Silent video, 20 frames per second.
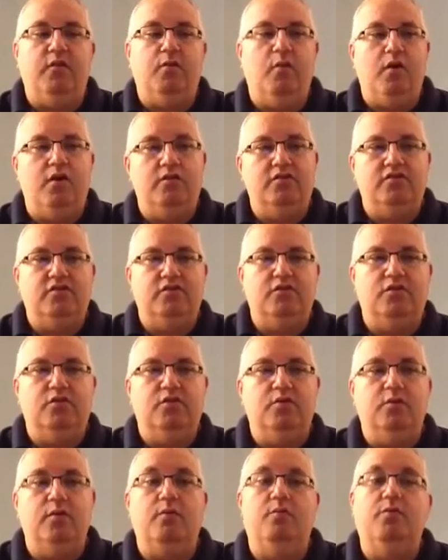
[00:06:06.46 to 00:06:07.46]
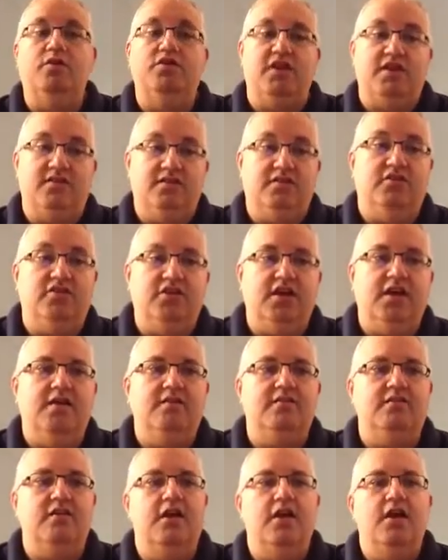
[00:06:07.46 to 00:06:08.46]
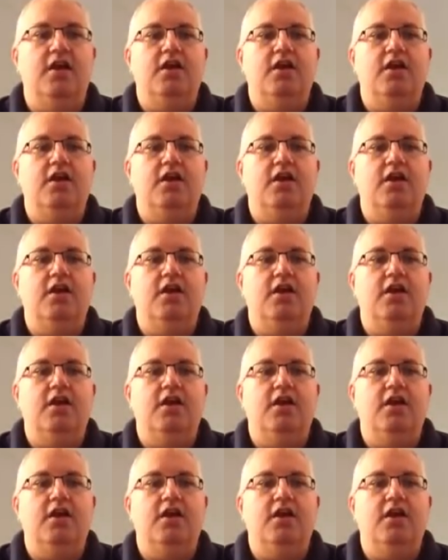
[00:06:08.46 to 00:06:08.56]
you want to, and which I suggest,